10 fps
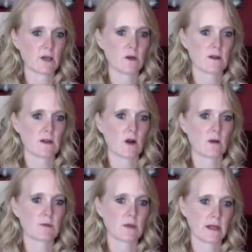that there are
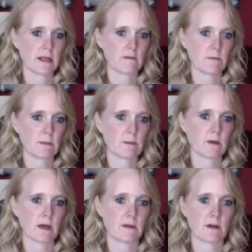plenty of people
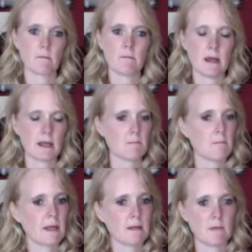out there, many,
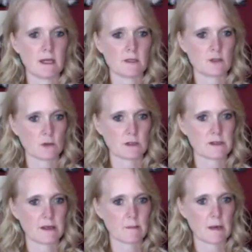many, many stories
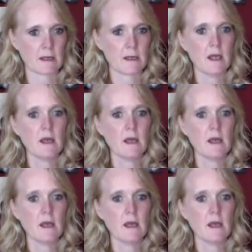like mine.